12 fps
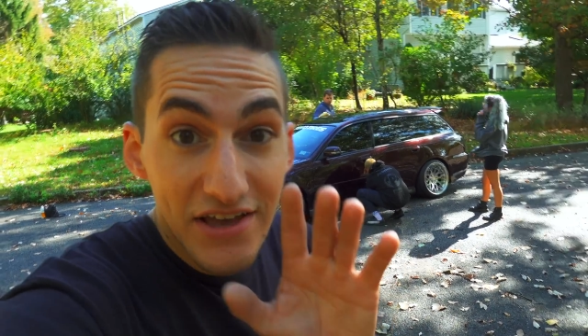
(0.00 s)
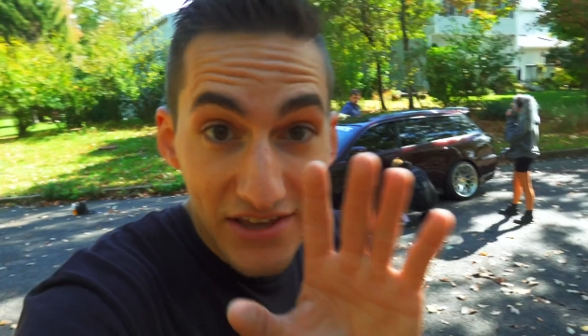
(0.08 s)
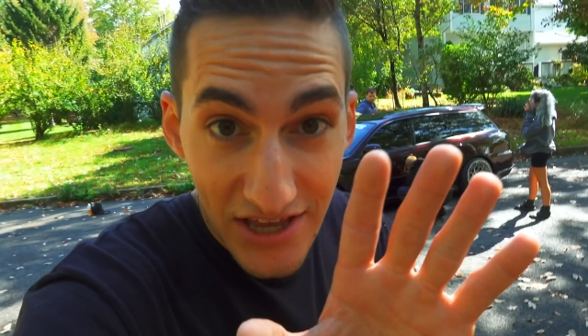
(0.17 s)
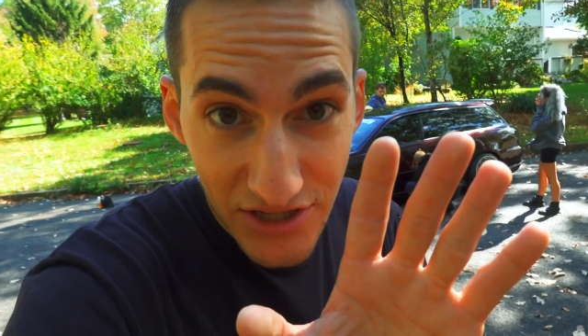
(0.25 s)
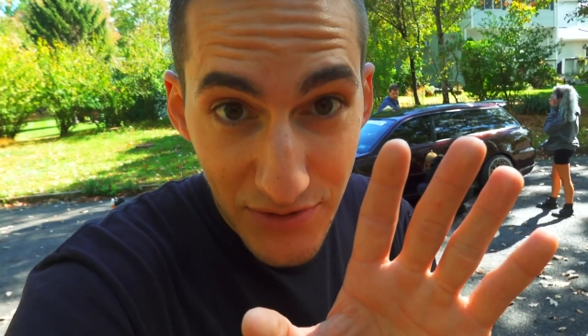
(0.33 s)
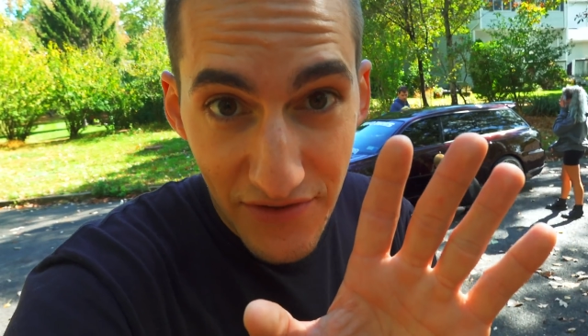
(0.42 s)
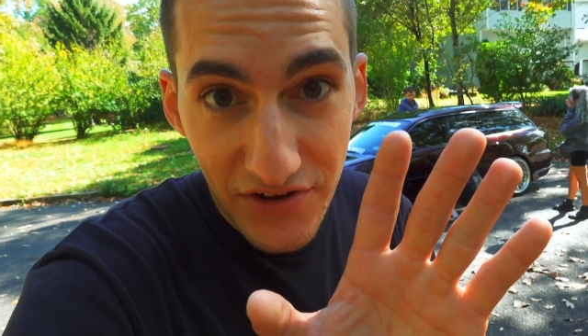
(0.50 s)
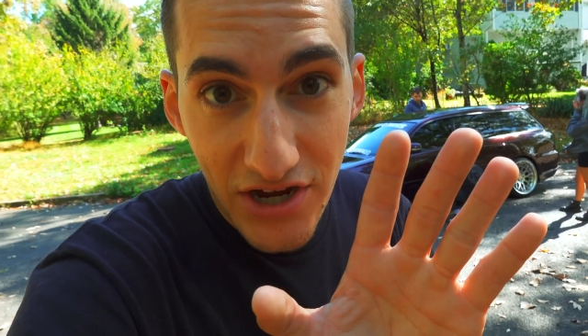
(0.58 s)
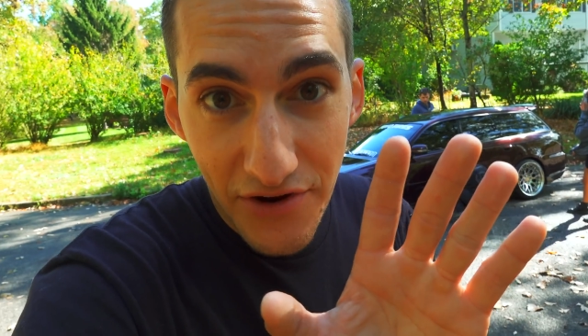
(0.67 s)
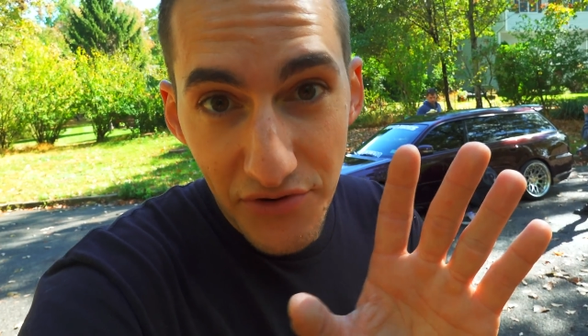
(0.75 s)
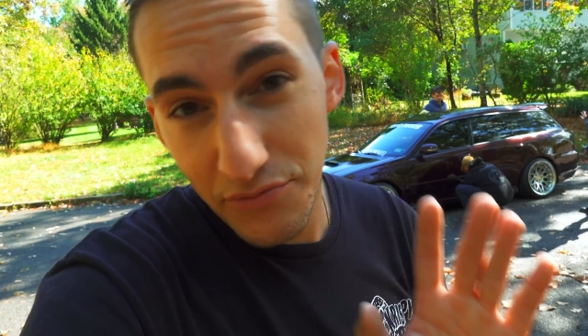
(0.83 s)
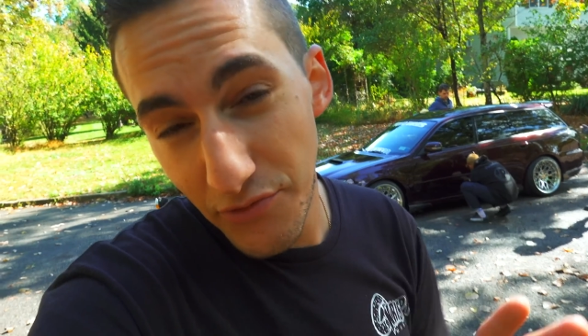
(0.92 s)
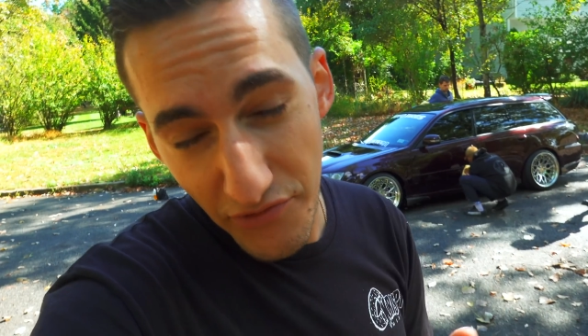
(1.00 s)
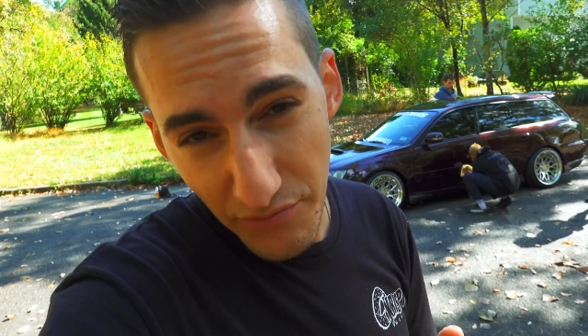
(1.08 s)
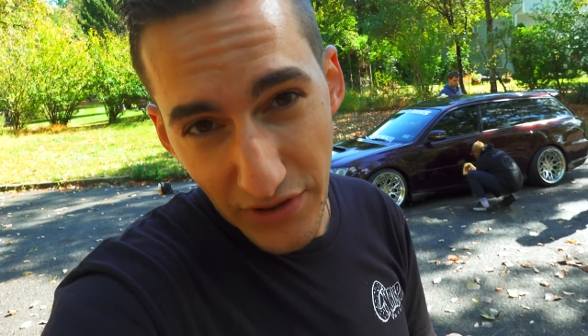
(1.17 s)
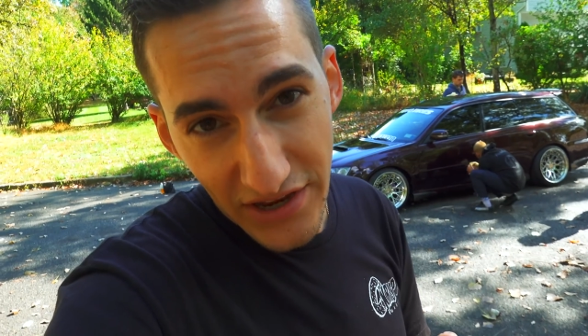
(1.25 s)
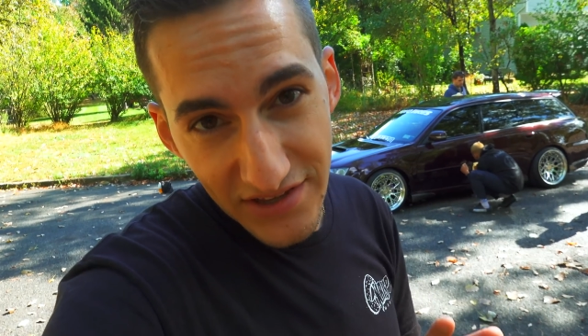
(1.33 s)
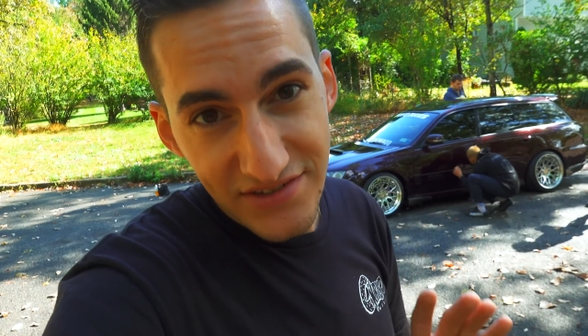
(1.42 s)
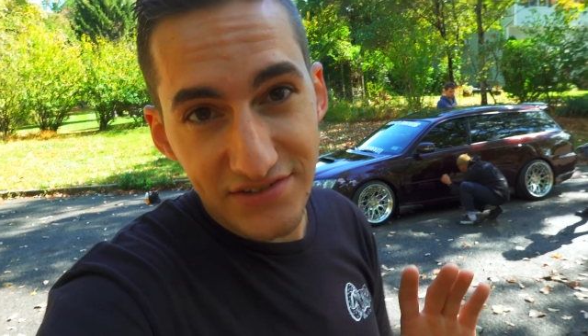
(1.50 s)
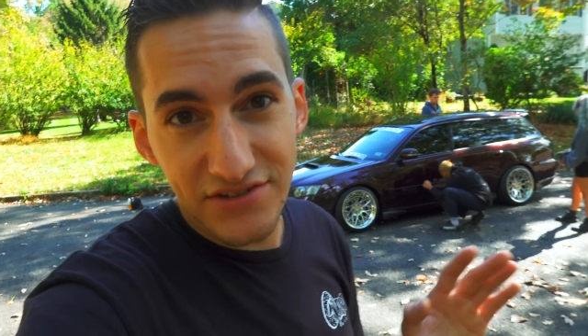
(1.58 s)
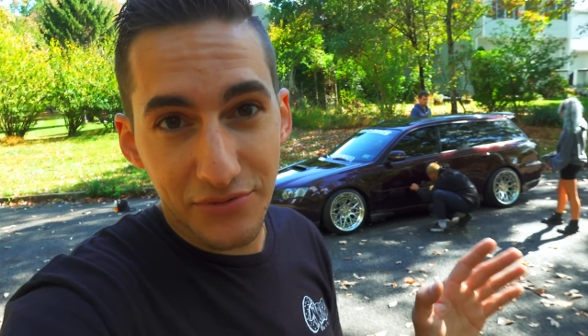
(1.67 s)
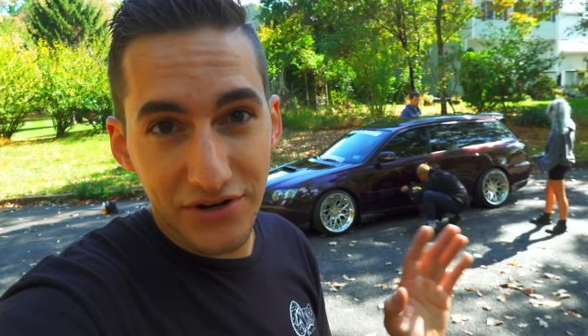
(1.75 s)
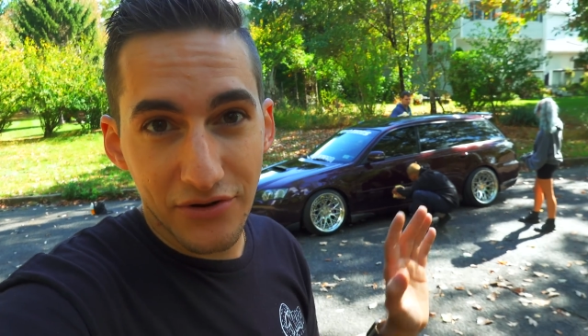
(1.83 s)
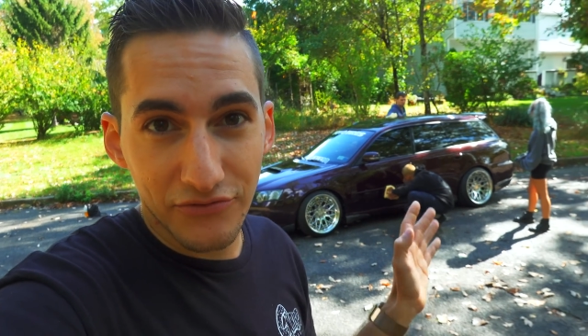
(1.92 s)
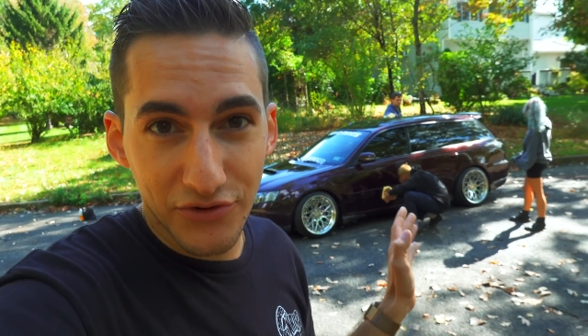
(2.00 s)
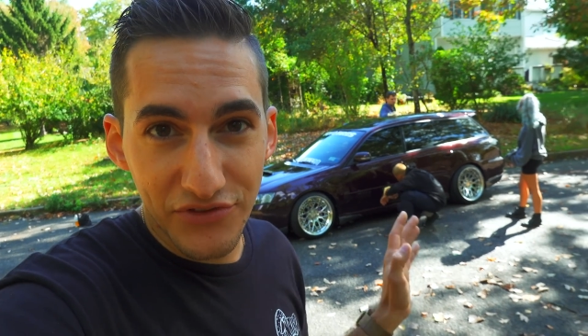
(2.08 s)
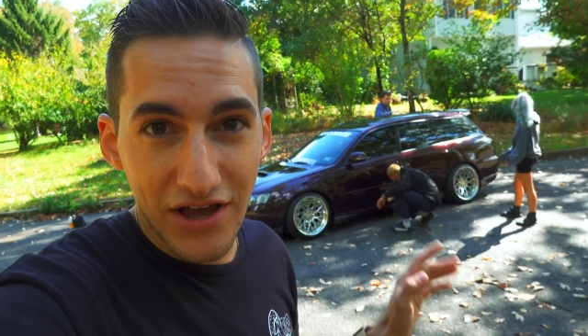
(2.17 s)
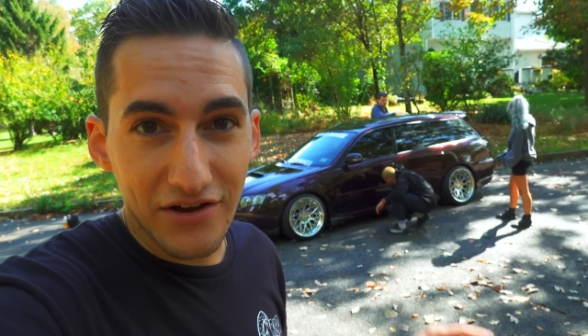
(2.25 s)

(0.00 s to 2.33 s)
Yes, we have it covered with moving blankets so we don't ruin the